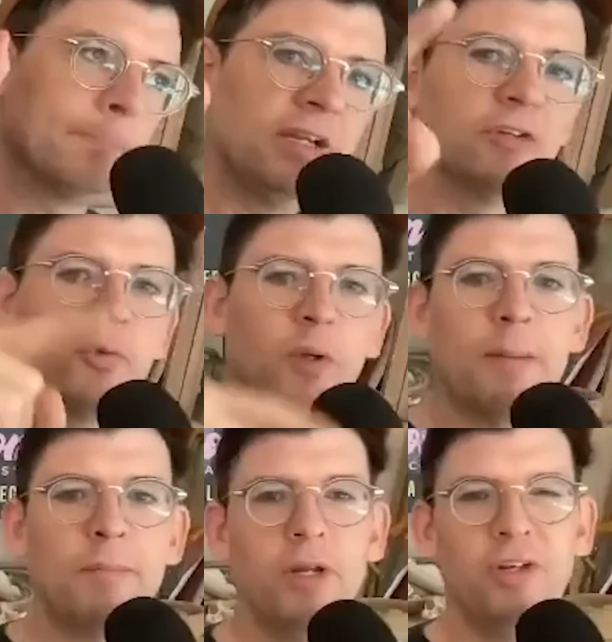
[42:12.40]
Here's what
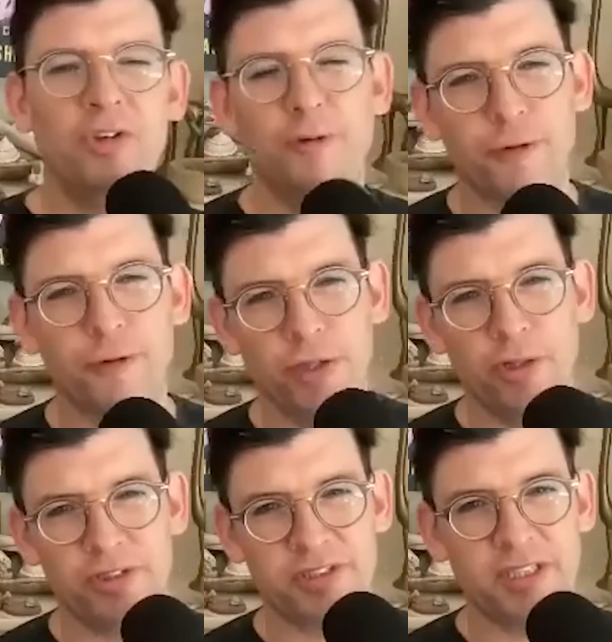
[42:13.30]
I'm going to do for
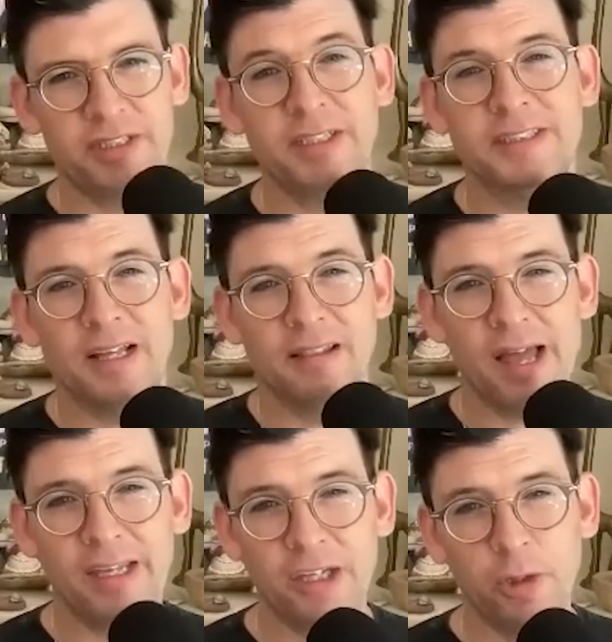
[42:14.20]
you, Sid, because I
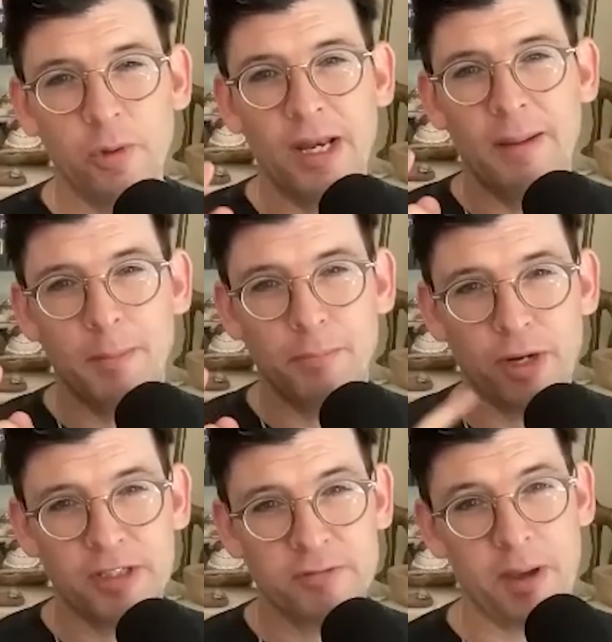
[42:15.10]
like you and I'm
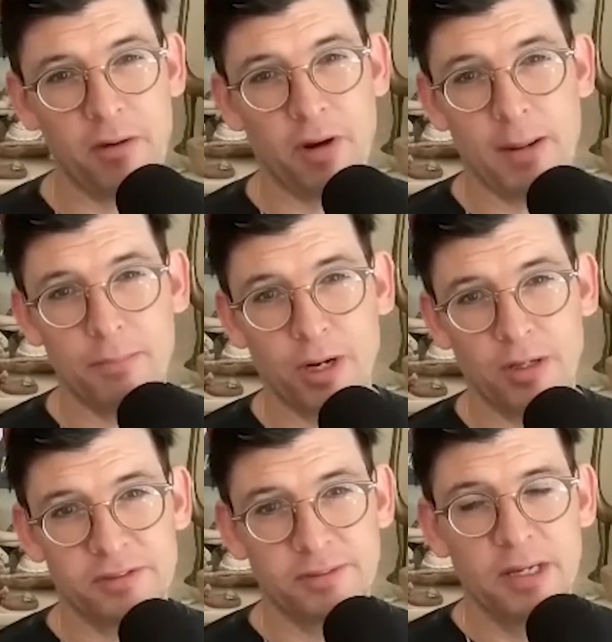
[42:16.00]
impressed by your
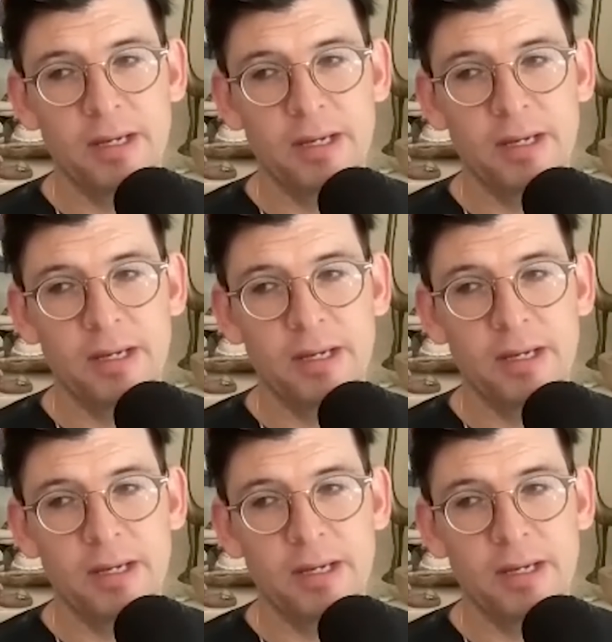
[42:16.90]
eyebrows.